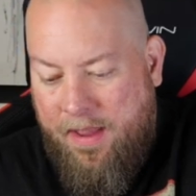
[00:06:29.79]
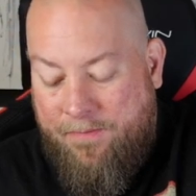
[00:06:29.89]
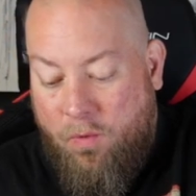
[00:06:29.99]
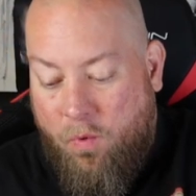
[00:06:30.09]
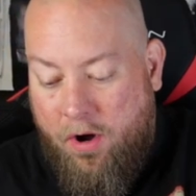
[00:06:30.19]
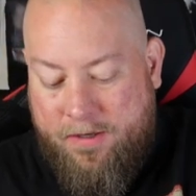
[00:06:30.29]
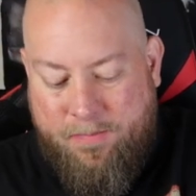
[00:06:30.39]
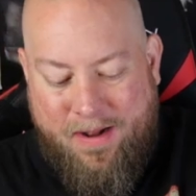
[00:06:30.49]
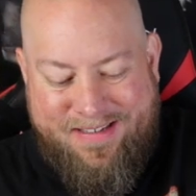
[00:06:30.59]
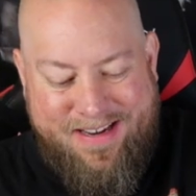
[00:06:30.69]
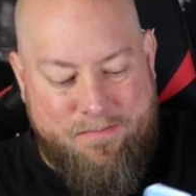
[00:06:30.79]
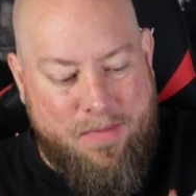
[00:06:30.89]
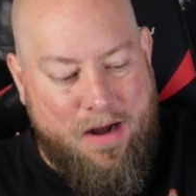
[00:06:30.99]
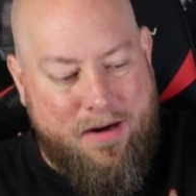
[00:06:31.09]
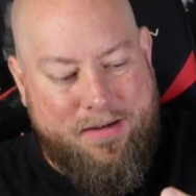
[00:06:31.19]
If it works, about 10
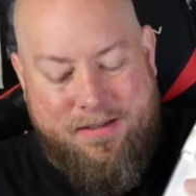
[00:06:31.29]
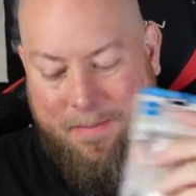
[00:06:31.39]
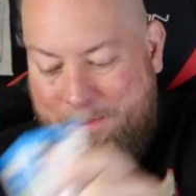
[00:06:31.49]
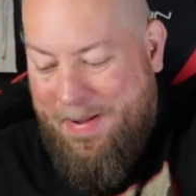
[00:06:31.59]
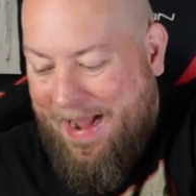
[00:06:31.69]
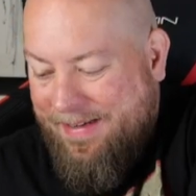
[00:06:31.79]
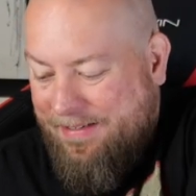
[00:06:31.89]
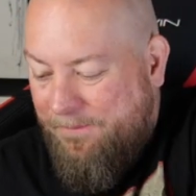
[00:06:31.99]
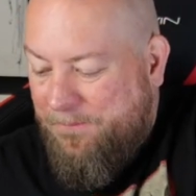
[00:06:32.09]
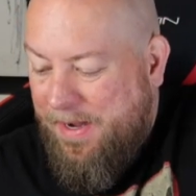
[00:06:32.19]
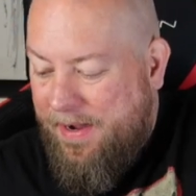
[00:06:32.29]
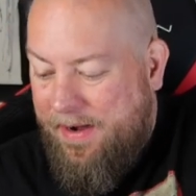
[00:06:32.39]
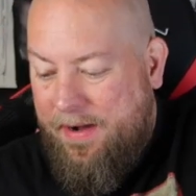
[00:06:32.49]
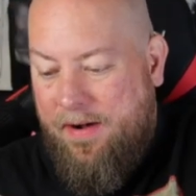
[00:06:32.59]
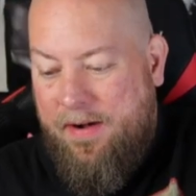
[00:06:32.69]
bucks.
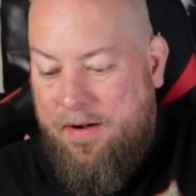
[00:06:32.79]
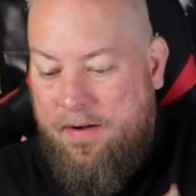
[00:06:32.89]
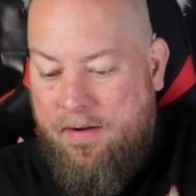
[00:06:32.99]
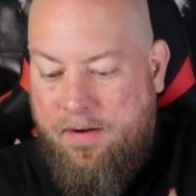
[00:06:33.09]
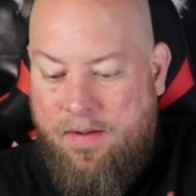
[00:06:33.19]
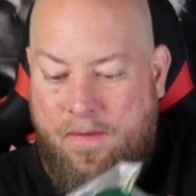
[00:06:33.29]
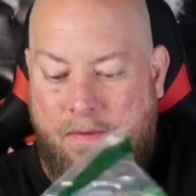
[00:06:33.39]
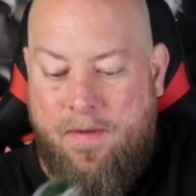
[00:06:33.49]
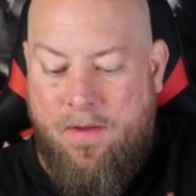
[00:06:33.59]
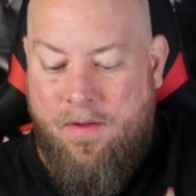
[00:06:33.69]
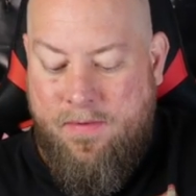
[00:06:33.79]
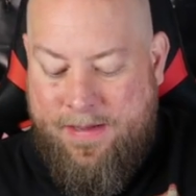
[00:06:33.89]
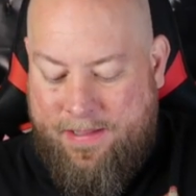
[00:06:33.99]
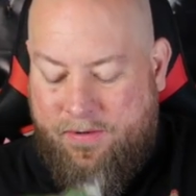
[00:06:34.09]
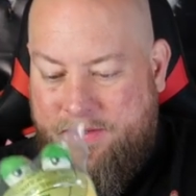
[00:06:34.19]
Pacifier.
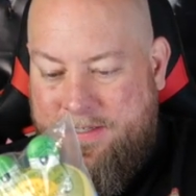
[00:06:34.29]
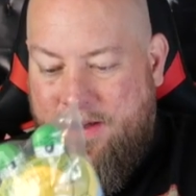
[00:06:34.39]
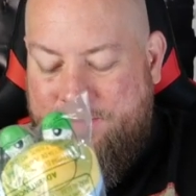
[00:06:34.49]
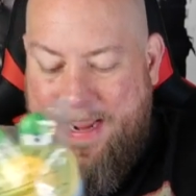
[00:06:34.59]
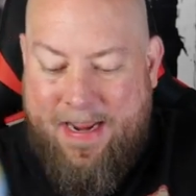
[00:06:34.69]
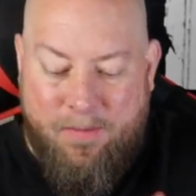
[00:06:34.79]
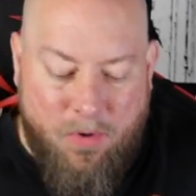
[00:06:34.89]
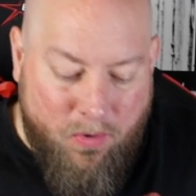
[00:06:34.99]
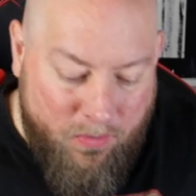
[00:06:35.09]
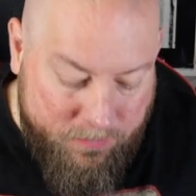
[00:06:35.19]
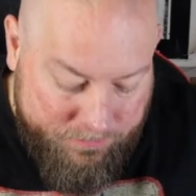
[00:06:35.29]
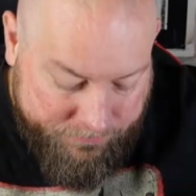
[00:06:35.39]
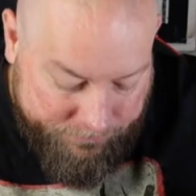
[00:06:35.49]
Got a little stuffed animal.